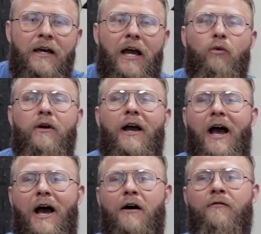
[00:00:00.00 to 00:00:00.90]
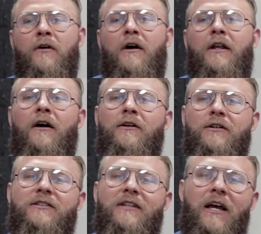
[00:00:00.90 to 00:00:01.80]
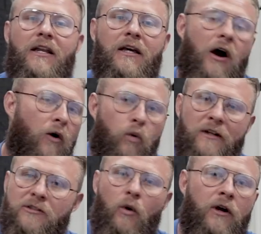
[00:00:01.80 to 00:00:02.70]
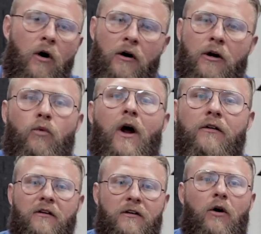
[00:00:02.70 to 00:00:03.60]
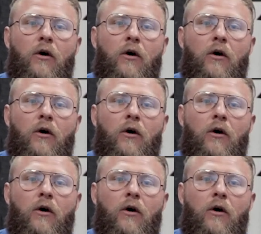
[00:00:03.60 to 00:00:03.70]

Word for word: and we have an understanding of what's going on around us at